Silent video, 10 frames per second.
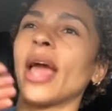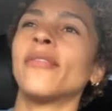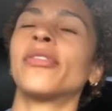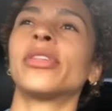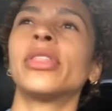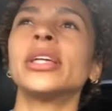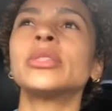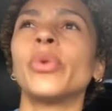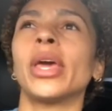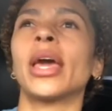And for
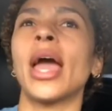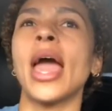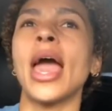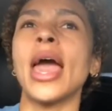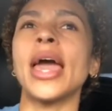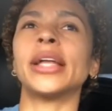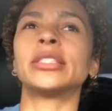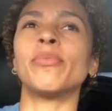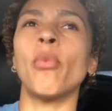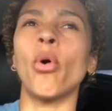this week,
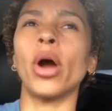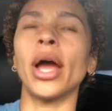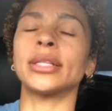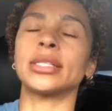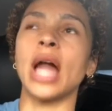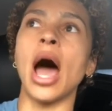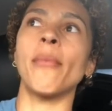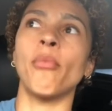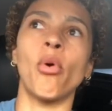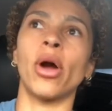it's
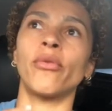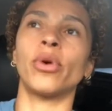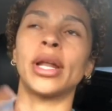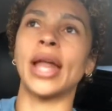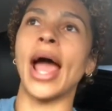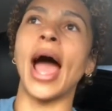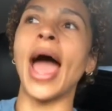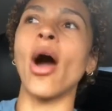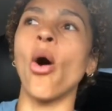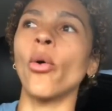not more of what did
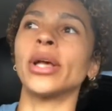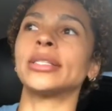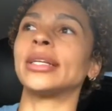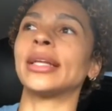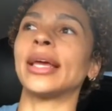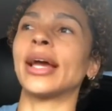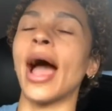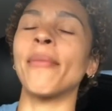I always need to hear.